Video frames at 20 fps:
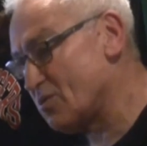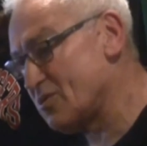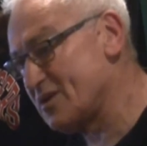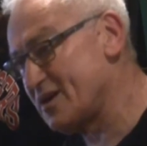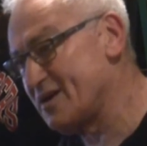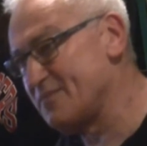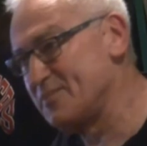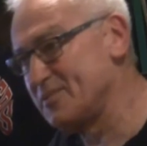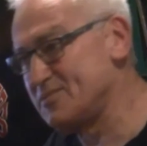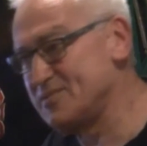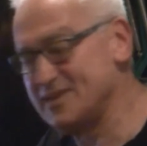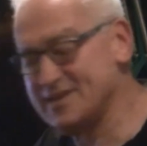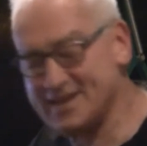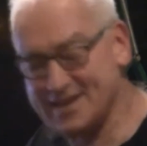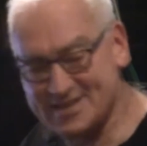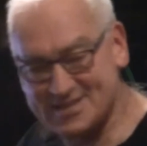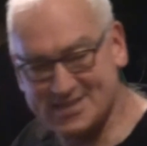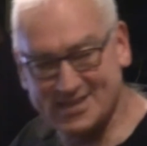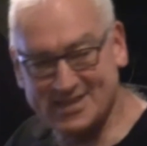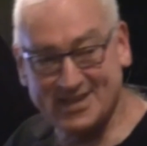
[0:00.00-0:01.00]
you know, between
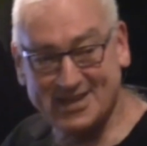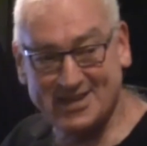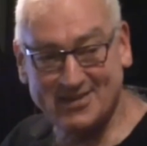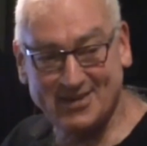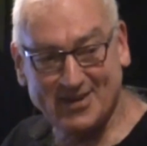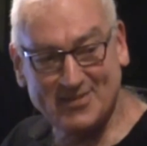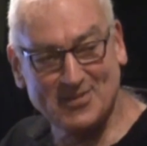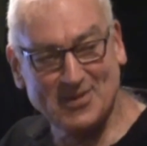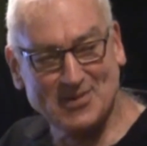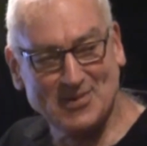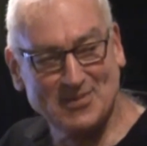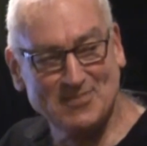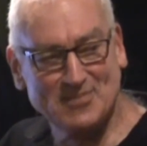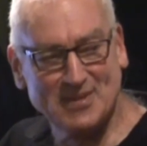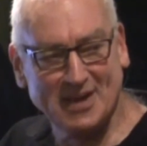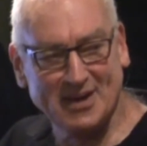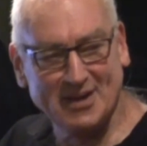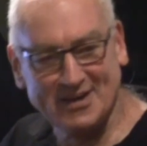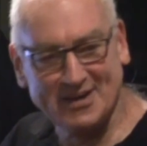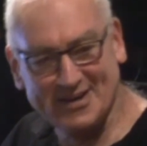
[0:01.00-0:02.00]
us sitting around the room
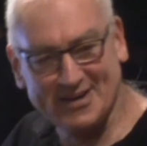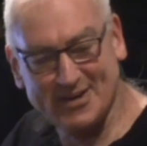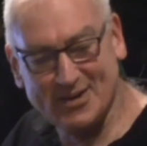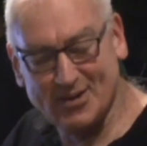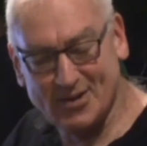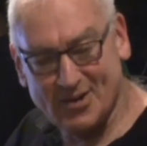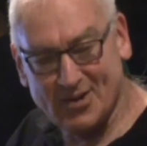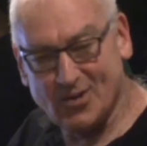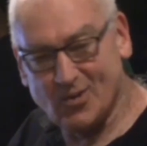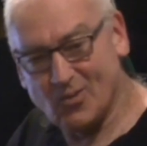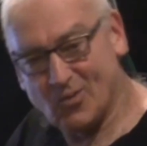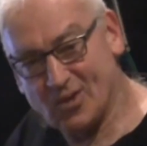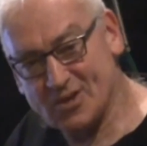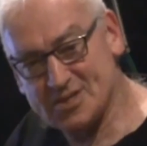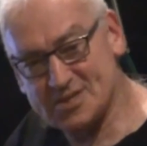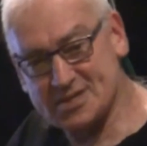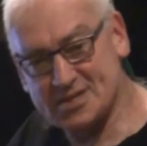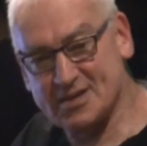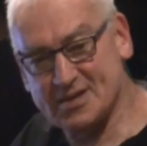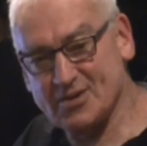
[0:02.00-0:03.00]
here. Who
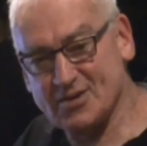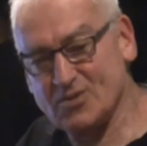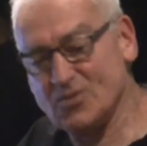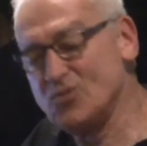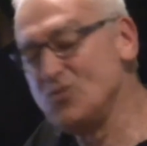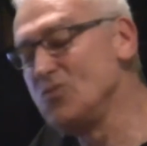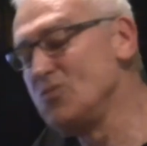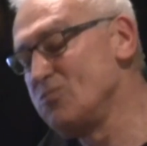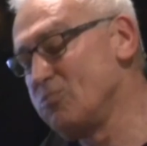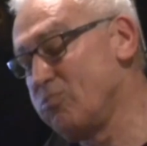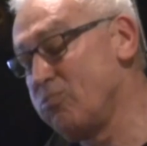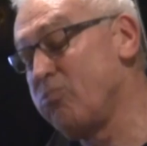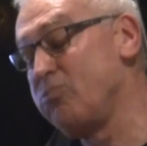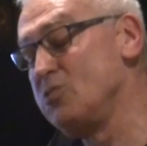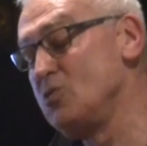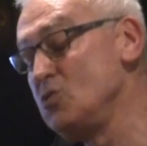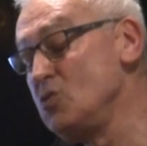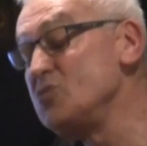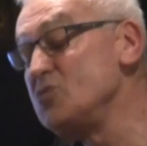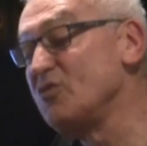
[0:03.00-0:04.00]

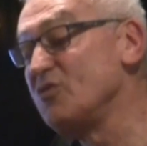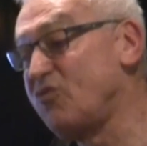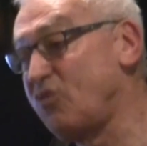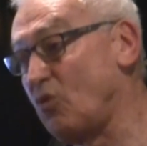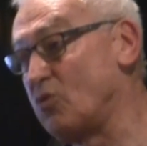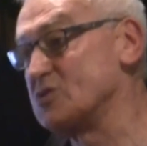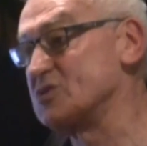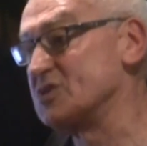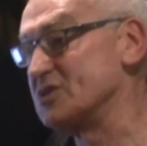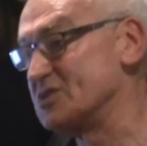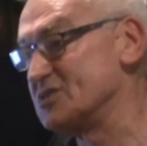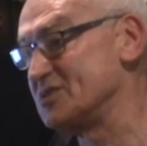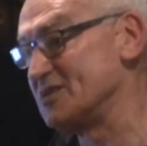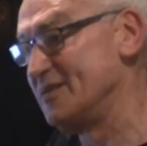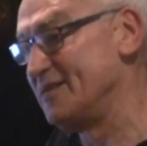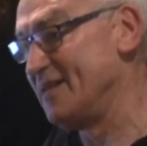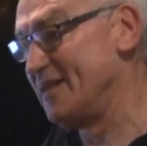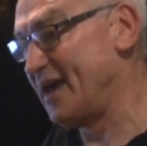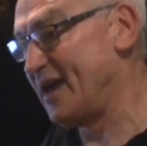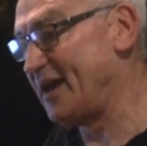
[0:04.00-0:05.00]
are the forces,
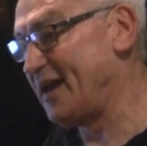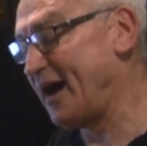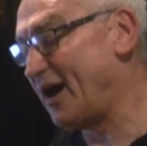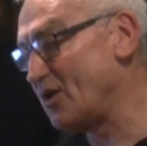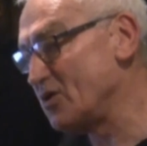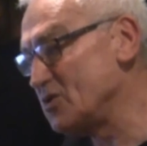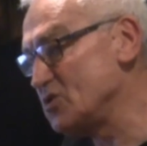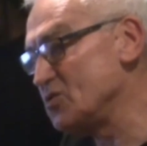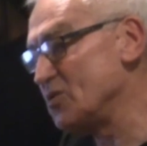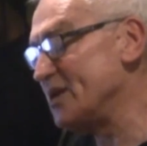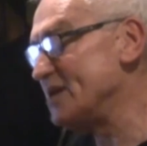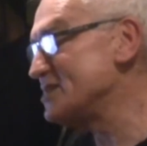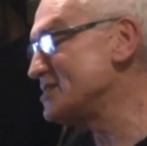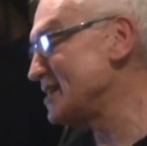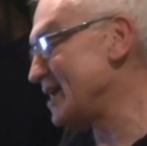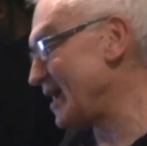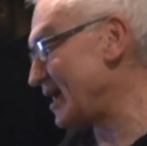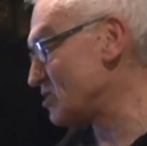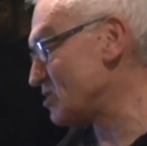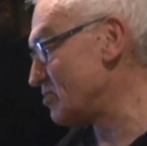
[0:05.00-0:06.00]
and how do you
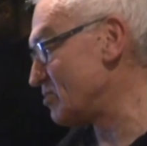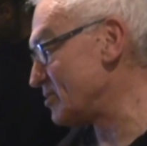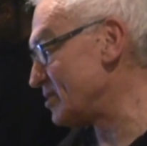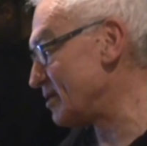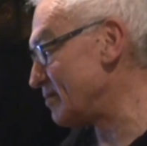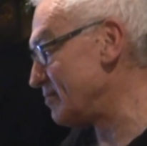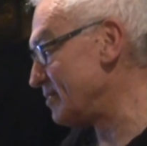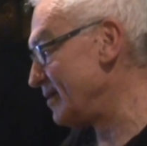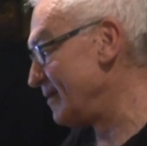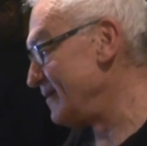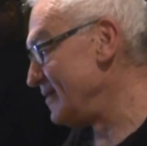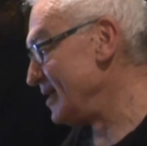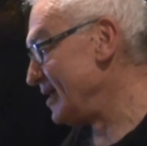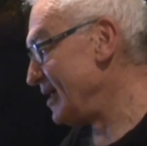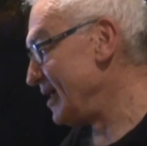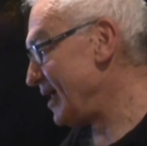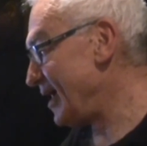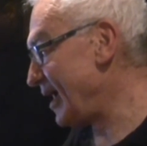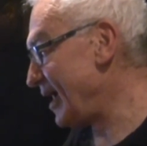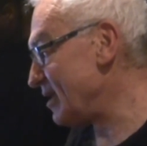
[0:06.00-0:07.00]
interact with them?
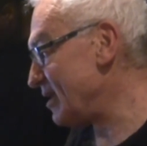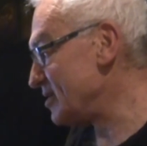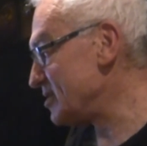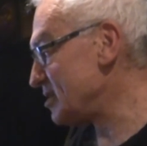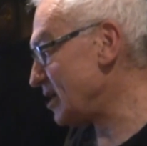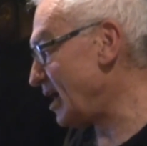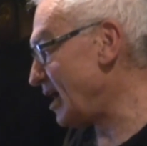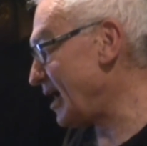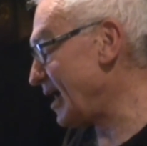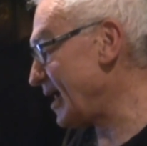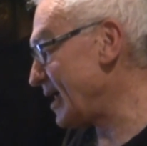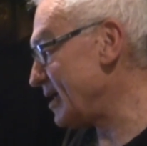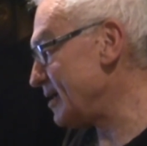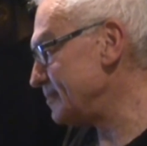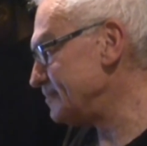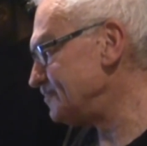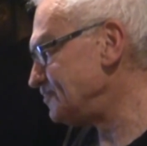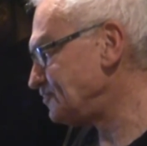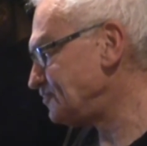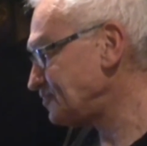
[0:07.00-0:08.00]
And I
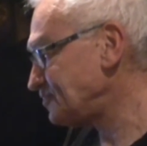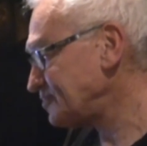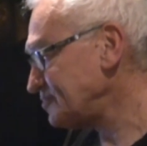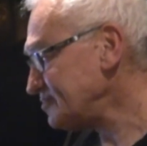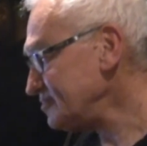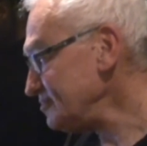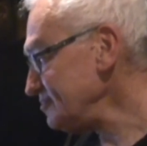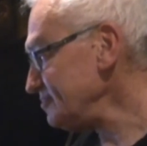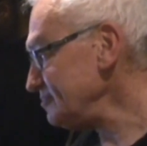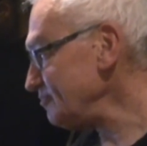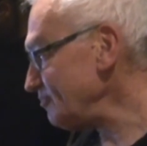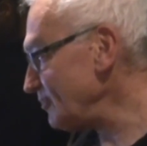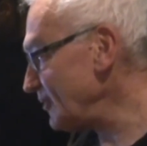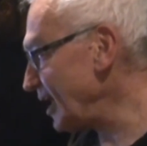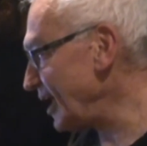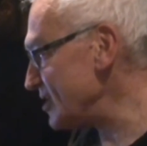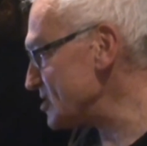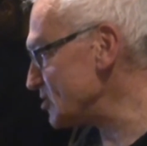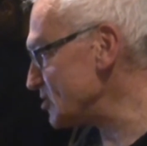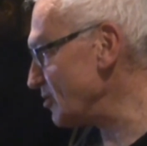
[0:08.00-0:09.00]

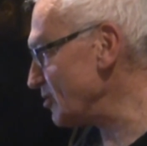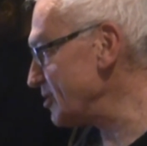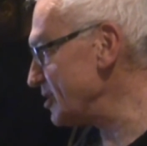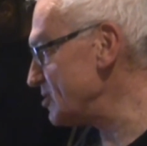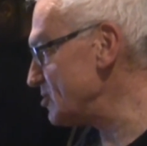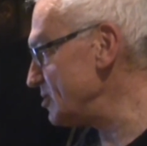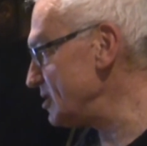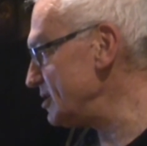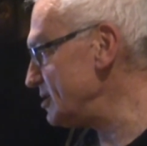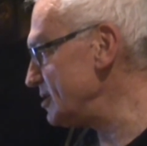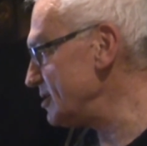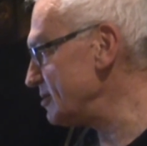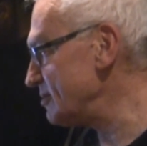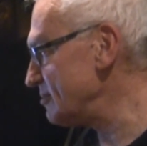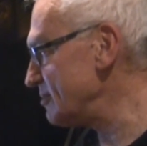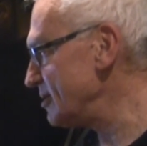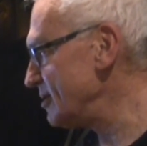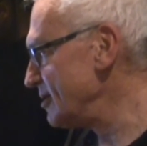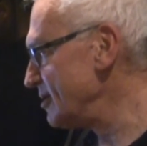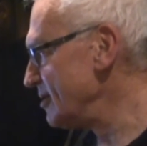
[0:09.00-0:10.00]
started reading.
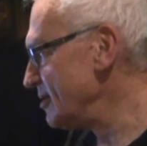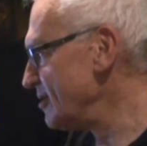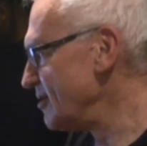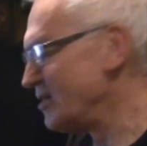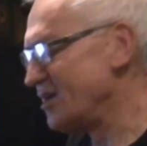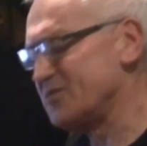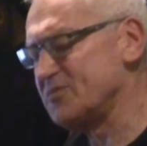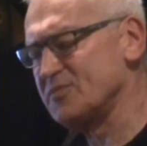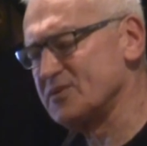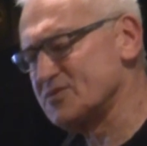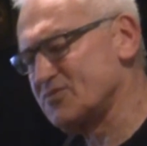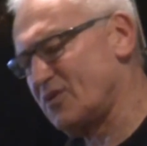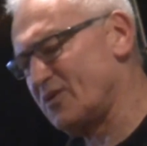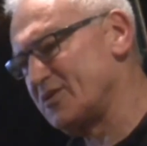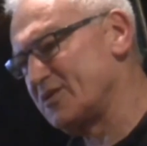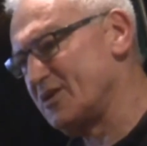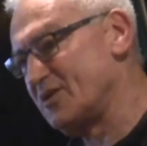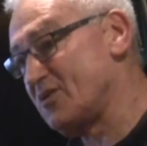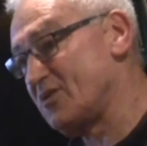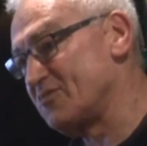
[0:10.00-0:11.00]
I was
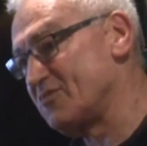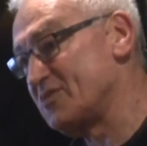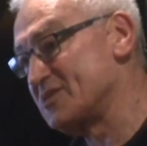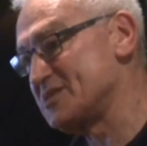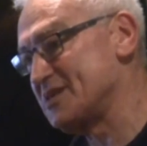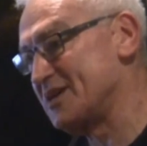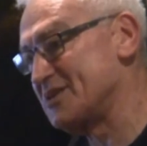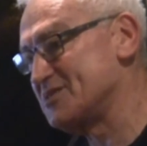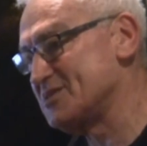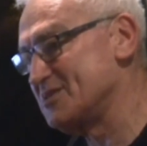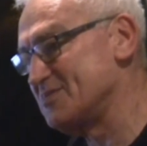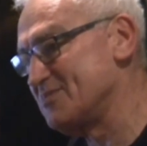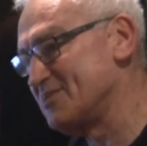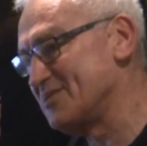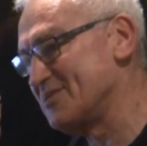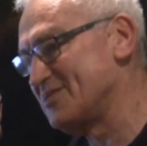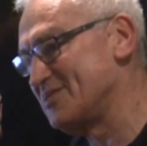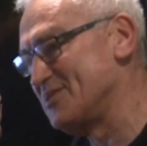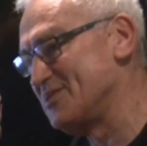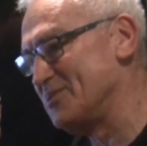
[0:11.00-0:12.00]
following a conversation
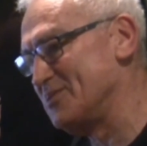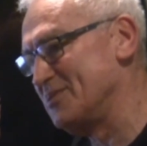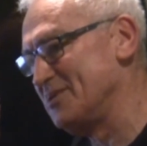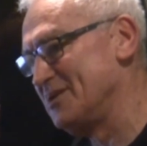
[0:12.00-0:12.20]
with you,